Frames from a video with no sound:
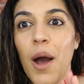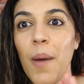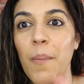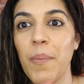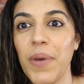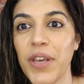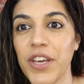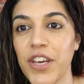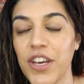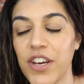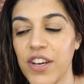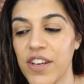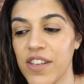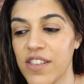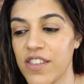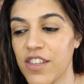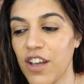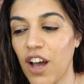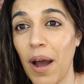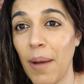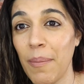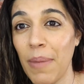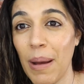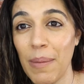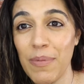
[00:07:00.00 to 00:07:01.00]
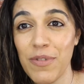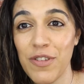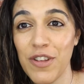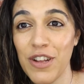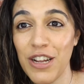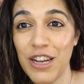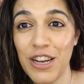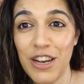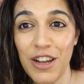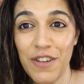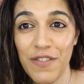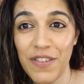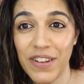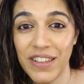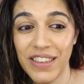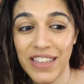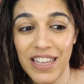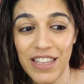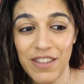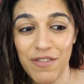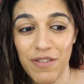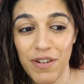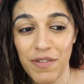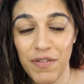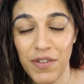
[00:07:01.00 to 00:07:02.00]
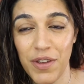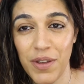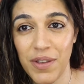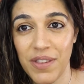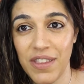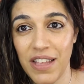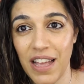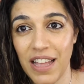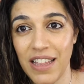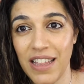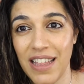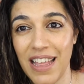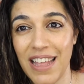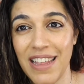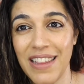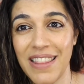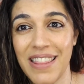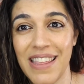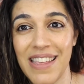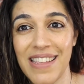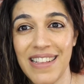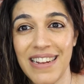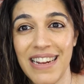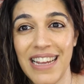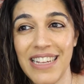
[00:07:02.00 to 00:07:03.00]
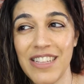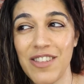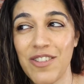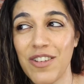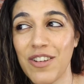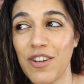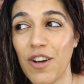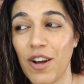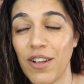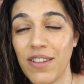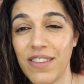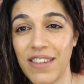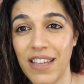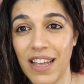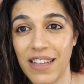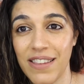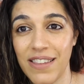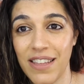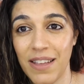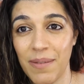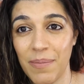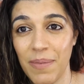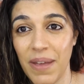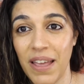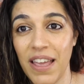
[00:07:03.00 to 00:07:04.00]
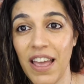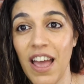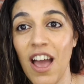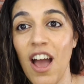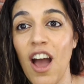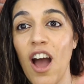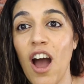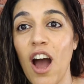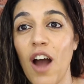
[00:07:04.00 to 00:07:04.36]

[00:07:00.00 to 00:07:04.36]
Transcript: Because I'm absolutely loving these reviews that these ladies are contacting me.